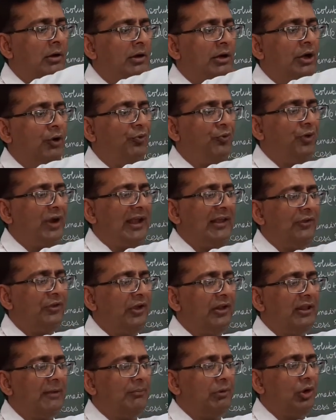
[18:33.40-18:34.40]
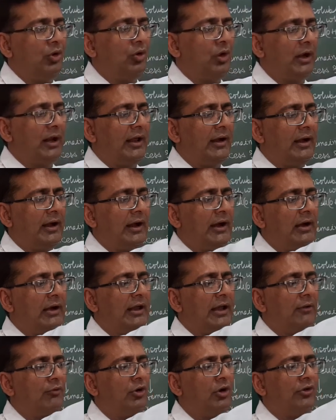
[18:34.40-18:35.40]
Difference in the blue color,
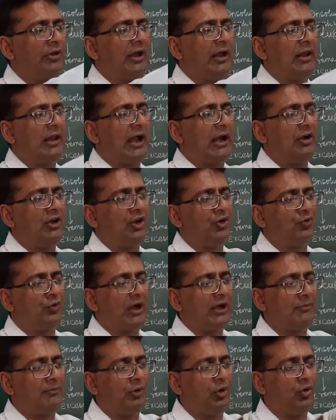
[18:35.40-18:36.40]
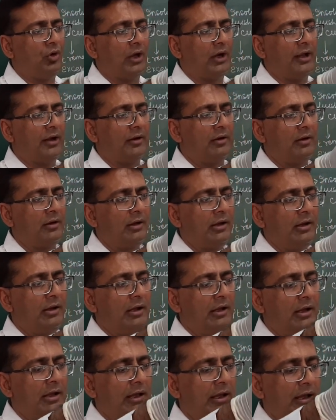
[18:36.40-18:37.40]
earlier was a lightish white blue color.
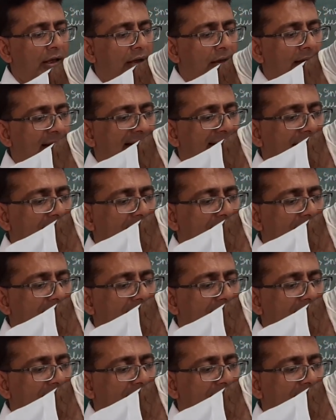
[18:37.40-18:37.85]
Here in this